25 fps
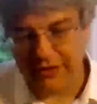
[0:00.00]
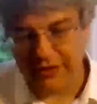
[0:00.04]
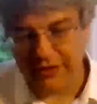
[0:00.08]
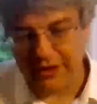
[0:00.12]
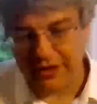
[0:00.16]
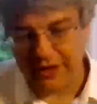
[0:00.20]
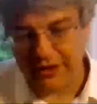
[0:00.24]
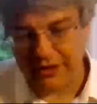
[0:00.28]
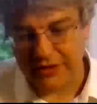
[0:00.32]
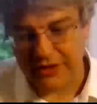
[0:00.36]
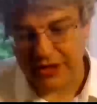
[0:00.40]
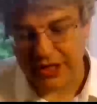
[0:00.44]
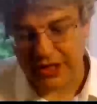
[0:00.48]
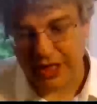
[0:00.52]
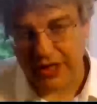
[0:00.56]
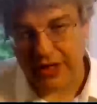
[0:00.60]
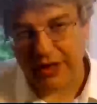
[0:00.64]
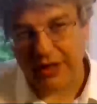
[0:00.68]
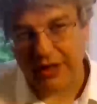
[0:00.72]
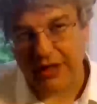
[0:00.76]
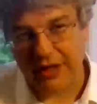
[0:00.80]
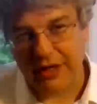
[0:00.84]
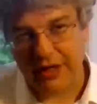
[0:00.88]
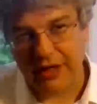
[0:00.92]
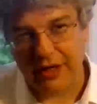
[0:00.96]
in
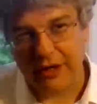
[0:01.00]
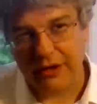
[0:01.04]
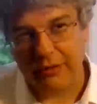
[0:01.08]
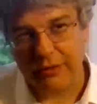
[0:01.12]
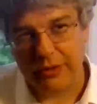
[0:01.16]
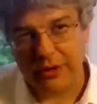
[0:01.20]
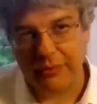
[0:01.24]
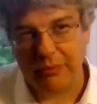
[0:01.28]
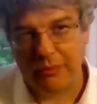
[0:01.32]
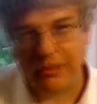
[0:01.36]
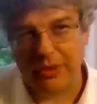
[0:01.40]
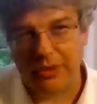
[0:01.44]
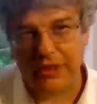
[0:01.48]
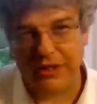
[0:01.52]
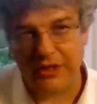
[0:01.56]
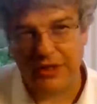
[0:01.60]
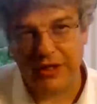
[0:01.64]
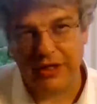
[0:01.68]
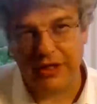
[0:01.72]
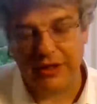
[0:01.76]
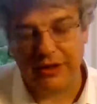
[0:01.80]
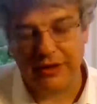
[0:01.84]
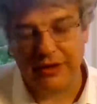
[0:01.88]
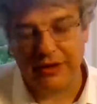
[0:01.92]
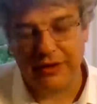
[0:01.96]
Shanghai or in
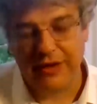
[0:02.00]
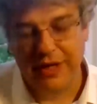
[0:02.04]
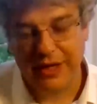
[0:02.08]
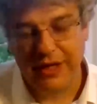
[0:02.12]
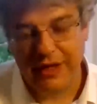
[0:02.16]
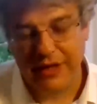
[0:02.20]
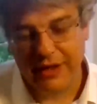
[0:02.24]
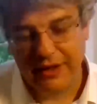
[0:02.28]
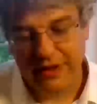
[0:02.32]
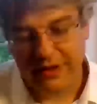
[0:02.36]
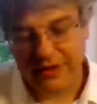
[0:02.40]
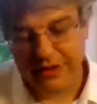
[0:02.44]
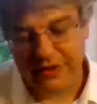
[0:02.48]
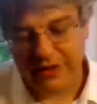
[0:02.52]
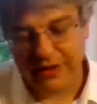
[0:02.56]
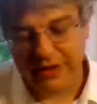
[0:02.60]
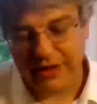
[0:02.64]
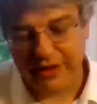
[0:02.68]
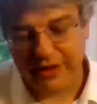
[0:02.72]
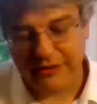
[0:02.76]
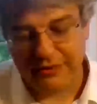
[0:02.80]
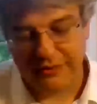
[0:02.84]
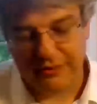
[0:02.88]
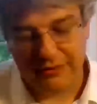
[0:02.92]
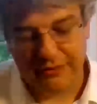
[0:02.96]
Beijing is
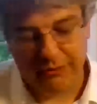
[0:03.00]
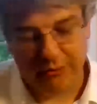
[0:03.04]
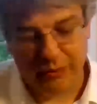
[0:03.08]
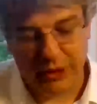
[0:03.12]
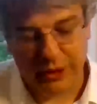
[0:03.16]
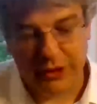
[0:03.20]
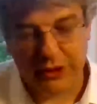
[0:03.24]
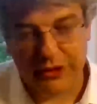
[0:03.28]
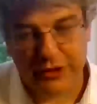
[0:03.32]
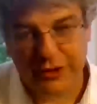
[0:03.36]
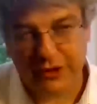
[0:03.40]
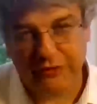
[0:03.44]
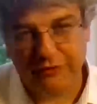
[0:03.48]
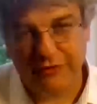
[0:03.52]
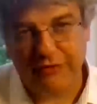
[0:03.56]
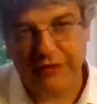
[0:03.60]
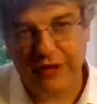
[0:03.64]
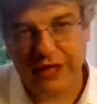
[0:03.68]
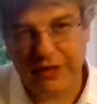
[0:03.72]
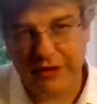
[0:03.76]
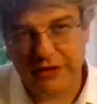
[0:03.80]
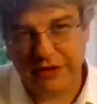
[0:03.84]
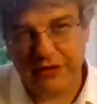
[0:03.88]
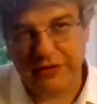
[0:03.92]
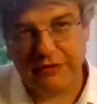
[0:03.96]
that blocks of
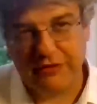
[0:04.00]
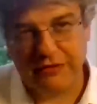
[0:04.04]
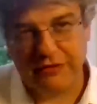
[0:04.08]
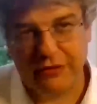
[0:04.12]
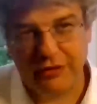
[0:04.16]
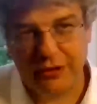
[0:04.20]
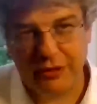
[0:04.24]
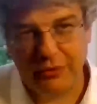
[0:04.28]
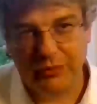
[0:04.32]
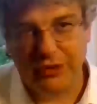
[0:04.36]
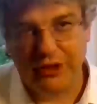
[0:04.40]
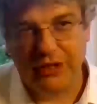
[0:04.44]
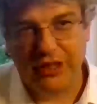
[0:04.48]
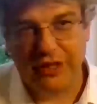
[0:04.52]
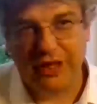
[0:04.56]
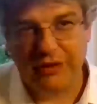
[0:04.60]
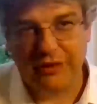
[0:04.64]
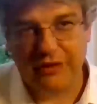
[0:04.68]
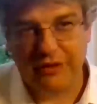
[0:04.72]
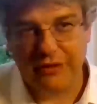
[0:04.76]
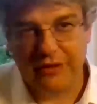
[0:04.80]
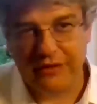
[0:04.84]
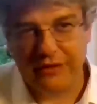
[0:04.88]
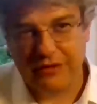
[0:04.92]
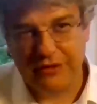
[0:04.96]
flats are grouped
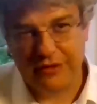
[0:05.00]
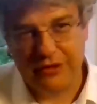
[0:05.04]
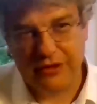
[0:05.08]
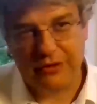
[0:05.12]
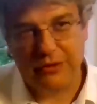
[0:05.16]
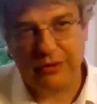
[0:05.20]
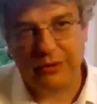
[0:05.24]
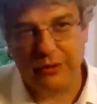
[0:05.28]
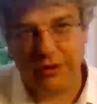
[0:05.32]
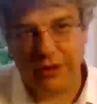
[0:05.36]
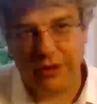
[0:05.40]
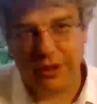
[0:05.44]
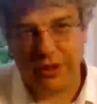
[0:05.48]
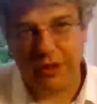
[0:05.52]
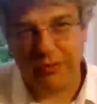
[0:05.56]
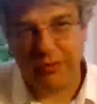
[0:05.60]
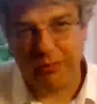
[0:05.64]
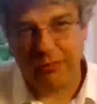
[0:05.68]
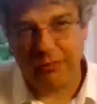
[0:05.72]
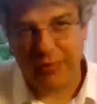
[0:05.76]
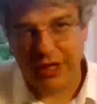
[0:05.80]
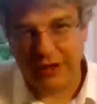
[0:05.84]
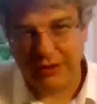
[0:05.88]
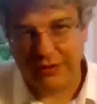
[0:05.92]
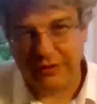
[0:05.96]
together. It's called a
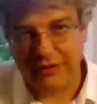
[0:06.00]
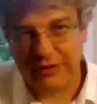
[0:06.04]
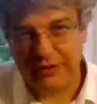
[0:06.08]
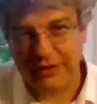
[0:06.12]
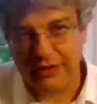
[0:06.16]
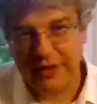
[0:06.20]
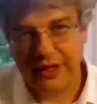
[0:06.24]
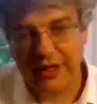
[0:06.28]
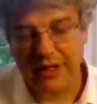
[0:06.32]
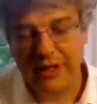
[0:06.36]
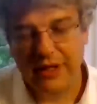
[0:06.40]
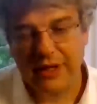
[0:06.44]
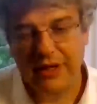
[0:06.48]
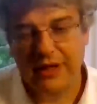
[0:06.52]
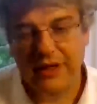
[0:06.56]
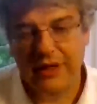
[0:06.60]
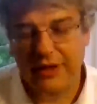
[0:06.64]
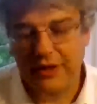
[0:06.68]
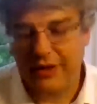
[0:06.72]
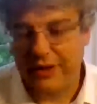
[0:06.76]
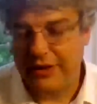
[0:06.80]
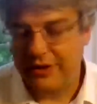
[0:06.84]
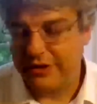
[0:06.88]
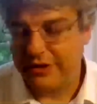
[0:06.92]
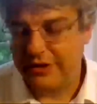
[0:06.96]
compound.
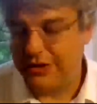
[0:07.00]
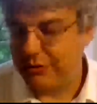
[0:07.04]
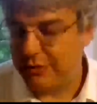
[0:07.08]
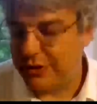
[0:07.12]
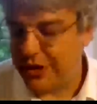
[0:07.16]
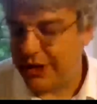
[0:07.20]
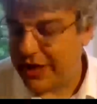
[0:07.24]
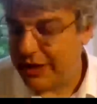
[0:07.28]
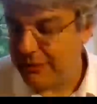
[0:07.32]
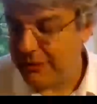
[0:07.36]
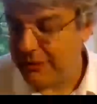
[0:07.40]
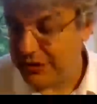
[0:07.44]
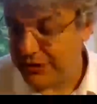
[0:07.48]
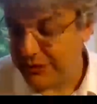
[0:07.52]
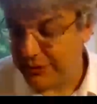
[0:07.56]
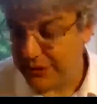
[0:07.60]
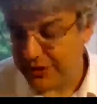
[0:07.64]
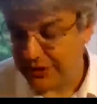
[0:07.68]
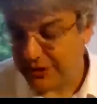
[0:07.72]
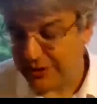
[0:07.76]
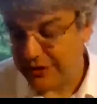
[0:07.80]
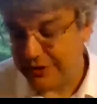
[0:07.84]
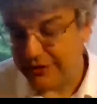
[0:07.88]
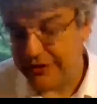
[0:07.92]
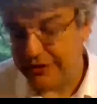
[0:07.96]
So what
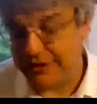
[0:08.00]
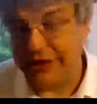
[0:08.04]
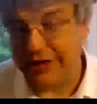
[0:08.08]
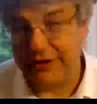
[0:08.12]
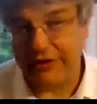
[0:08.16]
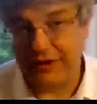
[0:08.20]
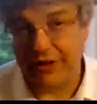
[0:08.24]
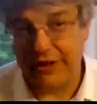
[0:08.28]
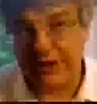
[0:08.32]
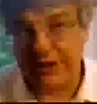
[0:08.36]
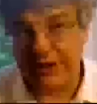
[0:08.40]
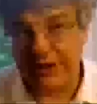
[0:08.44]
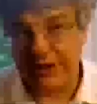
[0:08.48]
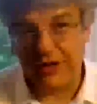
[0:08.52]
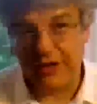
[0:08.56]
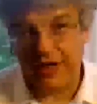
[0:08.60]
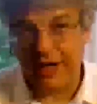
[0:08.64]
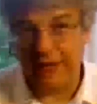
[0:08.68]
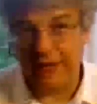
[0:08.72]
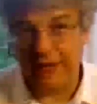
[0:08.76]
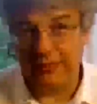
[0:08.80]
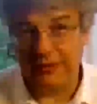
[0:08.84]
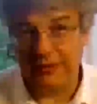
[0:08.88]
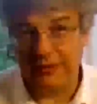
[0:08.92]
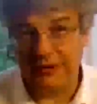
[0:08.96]
happens with the contact
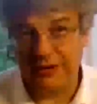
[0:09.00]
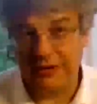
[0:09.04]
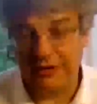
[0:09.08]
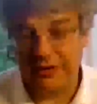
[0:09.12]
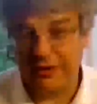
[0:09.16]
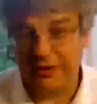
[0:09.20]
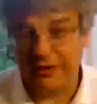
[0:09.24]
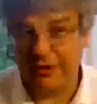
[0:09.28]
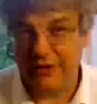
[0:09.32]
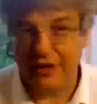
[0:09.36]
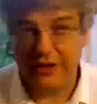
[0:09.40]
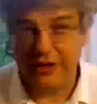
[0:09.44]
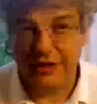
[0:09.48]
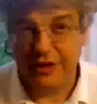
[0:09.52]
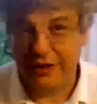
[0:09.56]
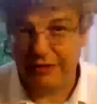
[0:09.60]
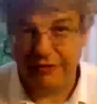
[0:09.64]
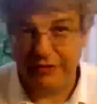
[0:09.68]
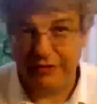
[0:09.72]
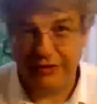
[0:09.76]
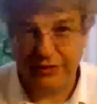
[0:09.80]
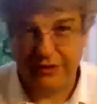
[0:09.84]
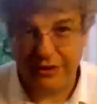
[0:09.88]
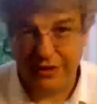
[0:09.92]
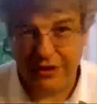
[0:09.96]
tracing apps, you
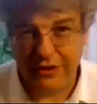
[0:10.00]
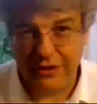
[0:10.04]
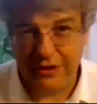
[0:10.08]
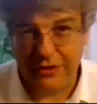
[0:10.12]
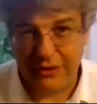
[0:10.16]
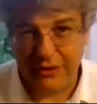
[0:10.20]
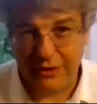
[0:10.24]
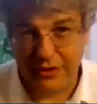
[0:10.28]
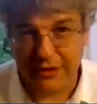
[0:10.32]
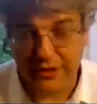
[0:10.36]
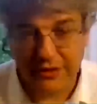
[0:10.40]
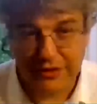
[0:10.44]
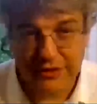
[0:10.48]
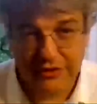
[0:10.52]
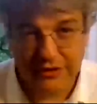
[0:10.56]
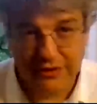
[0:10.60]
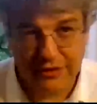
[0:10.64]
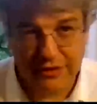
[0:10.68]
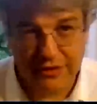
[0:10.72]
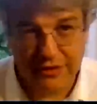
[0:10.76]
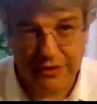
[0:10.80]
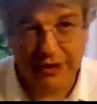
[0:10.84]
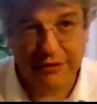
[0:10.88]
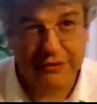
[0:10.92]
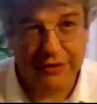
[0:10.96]
don't have a choice.
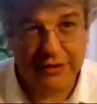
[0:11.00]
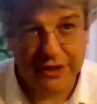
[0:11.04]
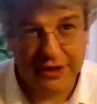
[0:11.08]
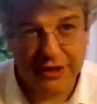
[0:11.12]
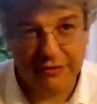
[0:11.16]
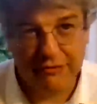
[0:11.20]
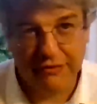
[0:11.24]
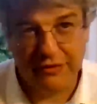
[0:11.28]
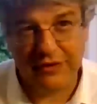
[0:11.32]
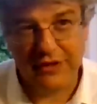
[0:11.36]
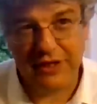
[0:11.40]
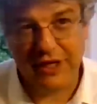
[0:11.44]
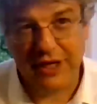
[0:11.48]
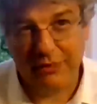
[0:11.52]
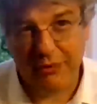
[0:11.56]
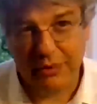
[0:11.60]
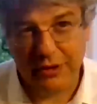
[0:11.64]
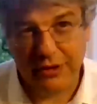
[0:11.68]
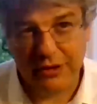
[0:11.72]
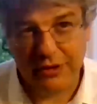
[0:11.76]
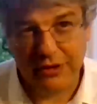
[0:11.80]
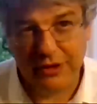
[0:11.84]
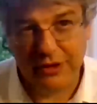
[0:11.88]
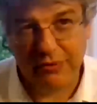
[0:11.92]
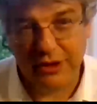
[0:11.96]
You have to have this
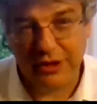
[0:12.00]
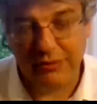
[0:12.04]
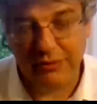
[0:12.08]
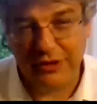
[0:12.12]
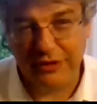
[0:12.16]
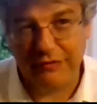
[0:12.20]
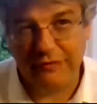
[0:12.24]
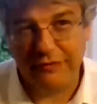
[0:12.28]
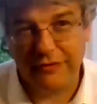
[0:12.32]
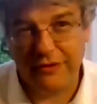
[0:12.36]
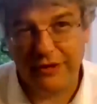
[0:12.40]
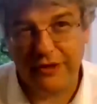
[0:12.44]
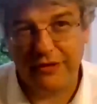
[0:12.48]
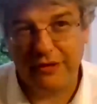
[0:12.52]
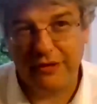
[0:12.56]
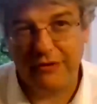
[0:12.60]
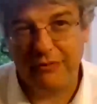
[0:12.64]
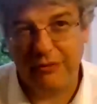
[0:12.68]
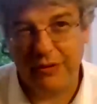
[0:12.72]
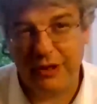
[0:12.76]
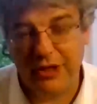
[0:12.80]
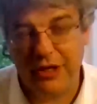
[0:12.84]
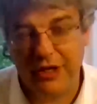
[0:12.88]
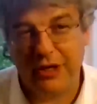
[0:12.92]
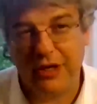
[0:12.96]
app on your mobile
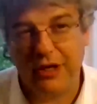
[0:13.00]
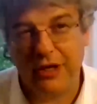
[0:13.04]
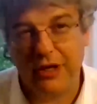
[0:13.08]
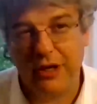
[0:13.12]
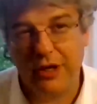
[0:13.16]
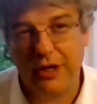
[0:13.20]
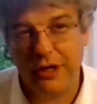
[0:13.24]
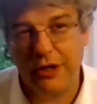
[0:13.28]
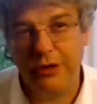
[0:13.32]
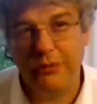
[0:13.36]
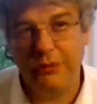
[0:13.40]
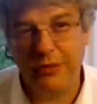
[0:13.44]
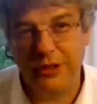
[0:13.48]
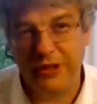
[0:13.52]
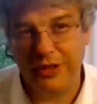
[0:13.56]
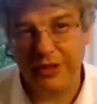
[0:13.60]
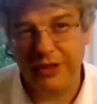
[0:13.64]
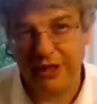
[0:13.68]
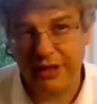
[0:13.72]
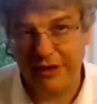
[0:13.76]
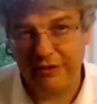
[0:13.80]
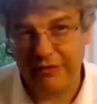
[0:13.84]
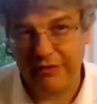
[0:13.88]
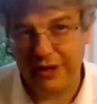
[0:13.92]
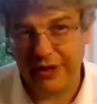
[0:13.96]
phone. When you go home
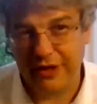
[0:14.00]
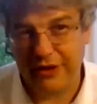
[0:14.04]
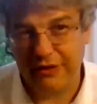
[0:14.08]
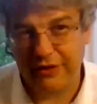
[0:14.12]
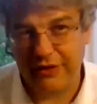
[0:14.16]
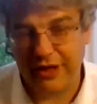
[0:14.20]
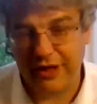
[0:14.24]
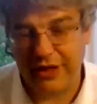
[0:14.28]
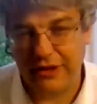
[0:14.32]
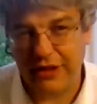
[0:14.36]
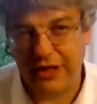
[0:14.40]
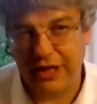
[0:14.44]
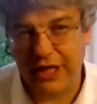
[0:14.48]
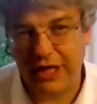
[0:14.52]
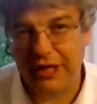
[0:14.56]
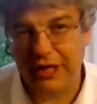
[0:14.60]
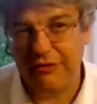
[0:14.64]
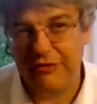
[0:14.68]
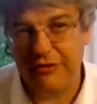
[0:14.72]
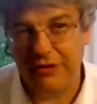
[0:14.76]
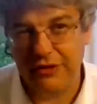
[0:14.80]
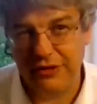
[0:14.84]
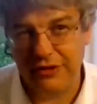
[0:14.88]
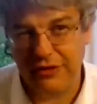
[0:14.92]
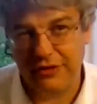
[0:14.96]
in the evening, at the
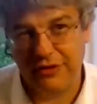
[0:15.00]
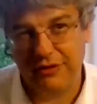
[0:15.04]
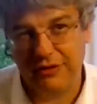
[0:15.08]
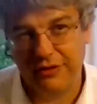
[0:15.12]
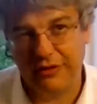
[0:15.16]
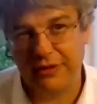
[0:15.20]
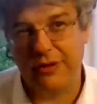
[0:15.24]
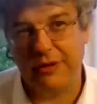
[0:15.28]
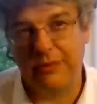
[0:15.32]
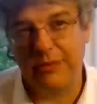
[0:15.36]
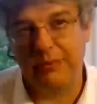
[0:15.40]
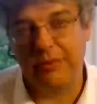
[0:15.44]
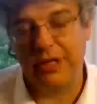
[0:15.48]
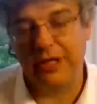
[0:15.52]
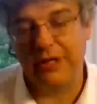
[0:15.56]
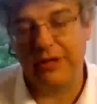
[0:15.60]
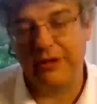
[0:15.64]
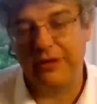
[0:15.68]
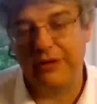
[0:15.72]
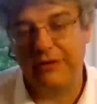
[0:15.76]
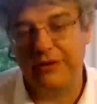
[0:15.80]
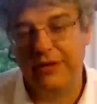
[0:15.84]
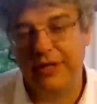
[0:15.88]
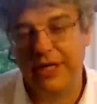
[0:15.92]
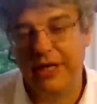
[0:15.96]
entrance to the
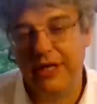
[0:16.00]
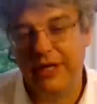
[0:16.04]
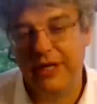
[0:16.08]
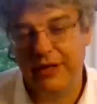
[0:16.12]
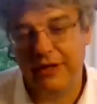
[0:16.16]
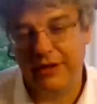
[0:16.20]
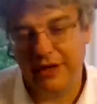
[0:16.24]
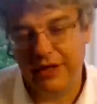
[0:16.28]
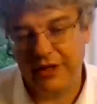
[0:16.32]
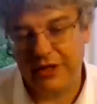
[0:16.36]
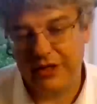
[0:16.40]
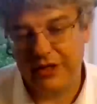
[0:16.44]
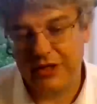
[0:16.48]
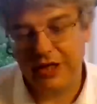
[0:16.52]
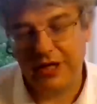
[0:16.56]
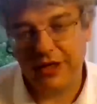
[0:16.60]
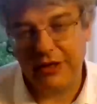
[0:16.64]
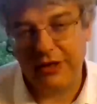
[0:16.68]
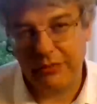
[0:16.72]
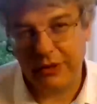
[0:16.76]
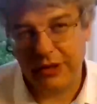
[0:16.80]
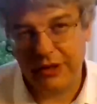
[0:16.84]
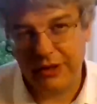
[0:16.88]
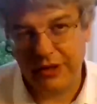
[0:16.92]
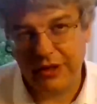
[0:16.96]
compound, they
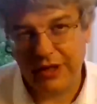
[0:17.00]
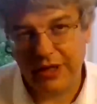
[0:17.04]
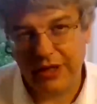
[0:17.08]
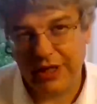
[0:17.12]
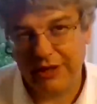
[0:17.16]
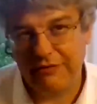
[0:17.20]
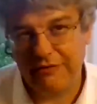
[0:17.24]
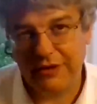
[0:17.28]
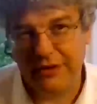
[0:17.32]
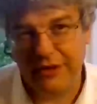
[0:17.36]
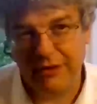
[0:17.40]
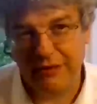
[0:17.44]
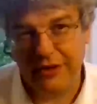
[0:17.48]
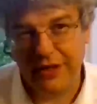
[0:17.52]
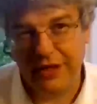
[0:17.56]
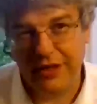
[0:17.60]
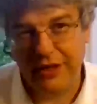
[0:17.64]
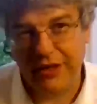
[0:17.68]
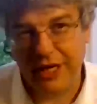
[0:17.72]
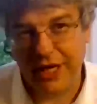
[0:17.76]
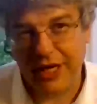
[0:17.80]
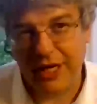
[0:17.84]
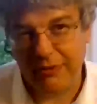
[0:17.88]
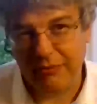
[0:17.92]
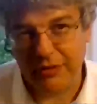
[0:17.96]
check whether you have a
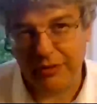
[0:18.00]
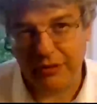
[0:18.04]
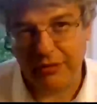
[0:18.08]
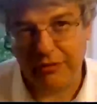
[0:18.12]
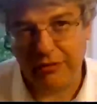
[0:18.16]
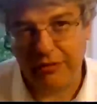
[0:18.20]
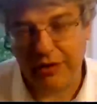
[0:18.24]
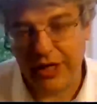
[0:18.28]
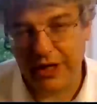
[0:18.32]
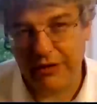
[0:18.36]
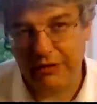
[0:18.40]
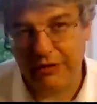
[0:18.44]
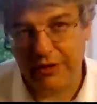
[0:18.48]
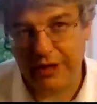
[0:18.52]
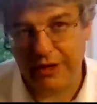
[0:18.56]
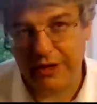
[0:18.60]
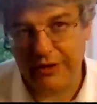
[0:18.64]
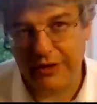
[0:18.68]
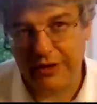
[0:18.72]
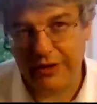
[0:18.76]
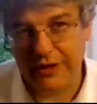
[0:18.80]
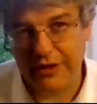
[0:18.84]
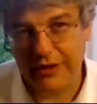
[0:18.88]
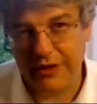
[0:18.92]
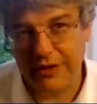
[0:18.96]
green, amber, or red
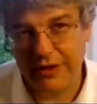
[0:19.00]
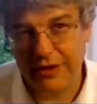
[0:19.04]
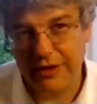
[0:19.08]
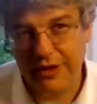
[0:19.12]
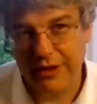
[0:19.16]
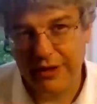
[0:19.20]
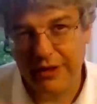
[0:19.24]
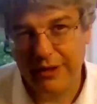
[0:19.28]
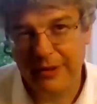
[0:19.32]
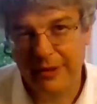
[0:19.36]
rating.